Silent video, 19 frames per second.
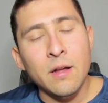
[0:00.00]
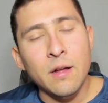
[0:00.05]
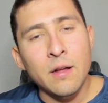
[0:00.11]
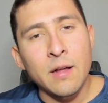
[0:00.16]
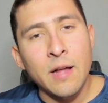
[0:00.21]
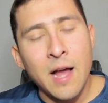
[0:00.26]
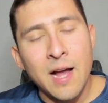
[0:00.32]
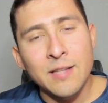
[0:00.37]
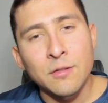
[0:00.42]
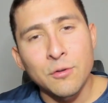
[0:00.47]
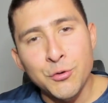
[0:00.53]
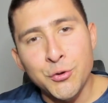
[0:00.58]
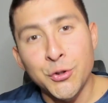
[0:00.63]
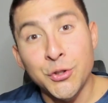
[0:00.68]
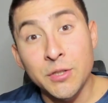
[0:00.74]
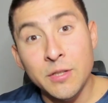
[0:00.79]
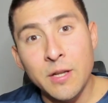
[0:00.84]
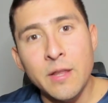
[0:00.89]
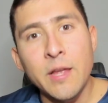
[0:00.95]
guys,
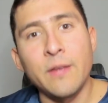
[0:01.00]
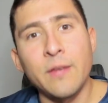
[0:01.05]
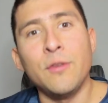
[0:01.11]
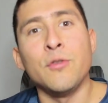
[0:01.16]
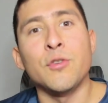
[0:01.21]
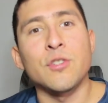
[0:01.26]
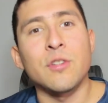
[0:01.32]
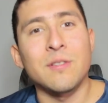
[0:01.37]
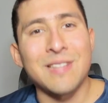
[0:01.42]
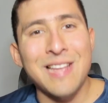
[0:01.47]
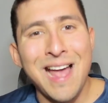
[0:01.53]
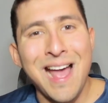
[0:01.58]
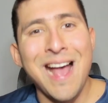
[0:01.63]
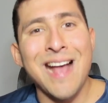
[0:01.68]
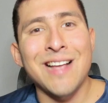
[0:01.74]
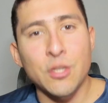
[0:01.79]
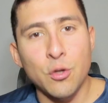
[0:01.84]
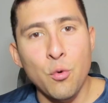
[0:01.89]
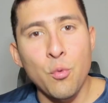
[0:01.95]
understand the huge
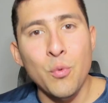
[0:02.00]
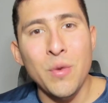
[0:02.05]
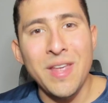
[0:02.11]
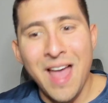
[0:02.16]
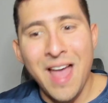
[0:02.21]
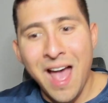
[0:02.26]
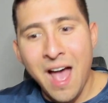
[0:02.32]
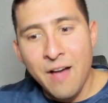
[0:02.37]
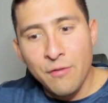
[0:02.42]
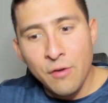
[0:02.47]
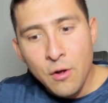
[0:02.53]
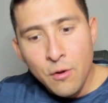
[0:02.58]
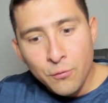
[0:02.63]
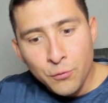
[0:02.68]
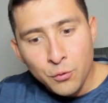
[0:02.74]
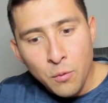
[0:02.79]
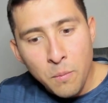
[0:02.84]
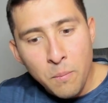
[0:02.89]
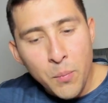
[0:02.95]
task we have
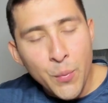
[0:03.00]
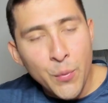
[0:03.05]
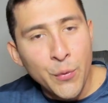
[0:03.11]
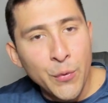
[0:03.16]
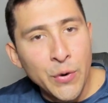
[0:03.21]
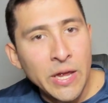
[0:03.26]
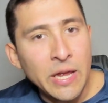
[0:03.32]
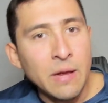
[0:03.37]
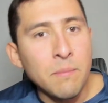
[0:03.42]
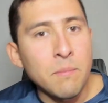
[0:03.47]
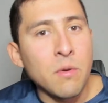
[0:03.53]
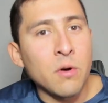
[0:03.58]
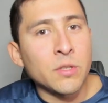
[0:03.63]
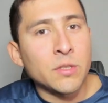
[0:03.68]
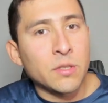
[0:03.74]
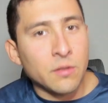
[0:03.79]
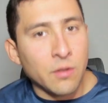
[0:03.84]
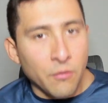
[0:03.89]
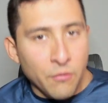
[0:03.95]
to bring
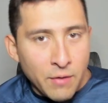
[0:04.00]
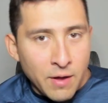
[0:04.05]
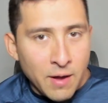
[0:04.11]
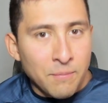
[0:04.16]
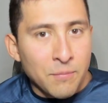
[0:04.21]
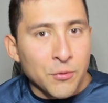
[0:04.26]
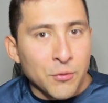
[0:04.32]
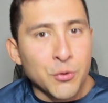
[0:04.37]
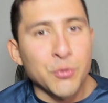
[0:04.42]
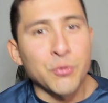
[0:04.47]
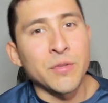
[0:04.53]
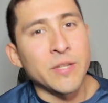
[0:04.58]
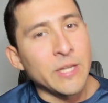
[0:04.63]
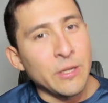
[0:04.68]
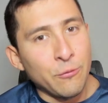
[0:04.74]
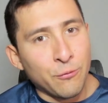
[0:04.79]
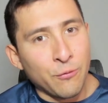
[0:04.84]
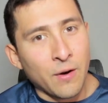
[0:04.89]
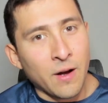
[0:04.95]
most of them to
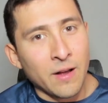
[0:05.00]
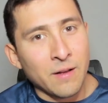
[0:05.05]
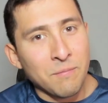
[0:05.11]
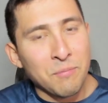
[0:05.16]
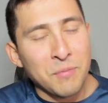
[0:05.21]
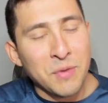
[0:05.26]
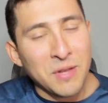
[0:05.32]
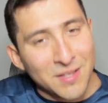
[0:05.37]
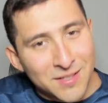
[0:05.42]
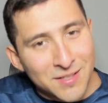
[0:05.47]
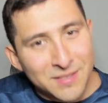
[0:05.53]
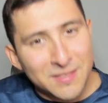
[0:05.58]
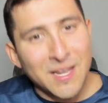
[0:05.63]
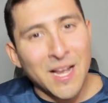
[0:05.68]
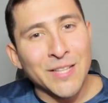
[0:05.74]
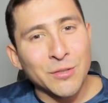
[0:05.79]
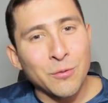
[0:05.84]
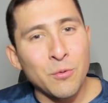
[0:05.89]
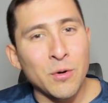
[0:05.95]
DeFi, because
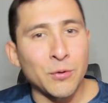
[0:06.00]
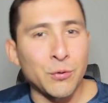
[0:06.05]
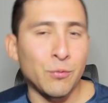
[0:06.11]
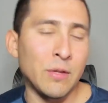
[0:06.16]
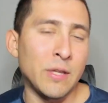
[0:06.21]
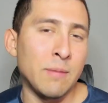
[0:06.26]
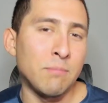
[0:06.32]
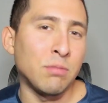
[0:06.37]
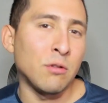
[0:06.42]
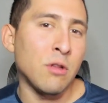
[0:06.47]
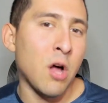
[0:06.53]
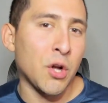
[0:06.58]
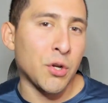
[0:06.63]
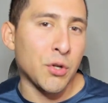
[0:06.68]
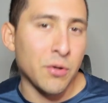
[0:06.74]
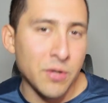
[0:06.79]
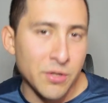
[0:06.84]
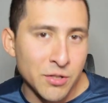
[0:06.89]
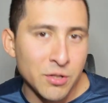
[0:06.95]
that's what really
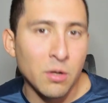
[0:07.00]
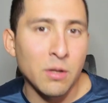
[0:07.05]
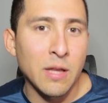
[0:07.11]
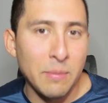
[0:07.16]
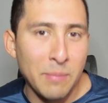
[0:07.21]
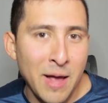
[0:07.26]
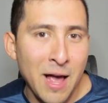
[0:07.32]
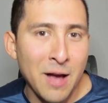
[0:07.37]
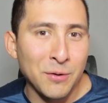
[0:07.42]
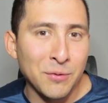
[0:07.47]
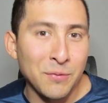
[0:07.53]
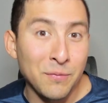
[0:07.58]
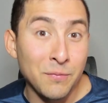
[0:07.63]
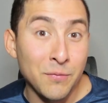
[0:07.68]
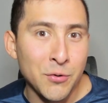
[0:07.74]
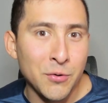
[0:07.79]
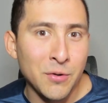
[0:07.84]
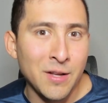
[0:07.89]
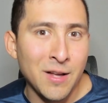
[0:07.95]
blockchain is all about.
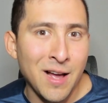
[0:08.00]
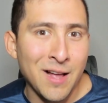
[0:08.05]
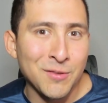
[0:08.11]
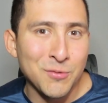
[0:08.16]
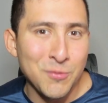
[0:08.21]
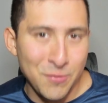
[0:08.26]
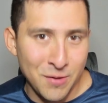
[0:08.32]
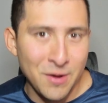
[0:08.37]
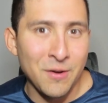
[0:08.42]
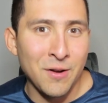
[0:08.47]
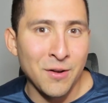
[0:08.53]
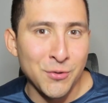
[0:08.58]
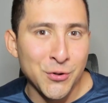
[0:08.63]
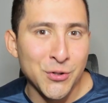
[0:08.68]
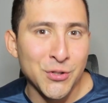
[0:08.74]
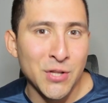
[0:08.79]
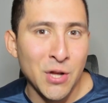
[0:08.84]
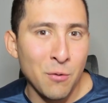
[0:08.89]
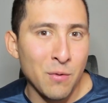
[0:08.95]
You guys
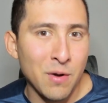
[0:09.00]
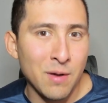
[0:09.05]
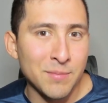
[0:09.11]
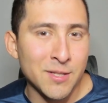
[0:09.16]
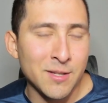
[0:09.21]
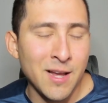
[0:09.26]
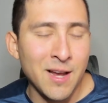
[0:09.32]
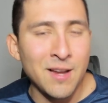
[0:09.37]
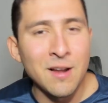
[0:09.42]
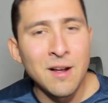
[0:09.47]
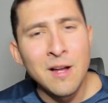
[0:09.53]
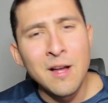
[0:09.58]
understand what I'm saying?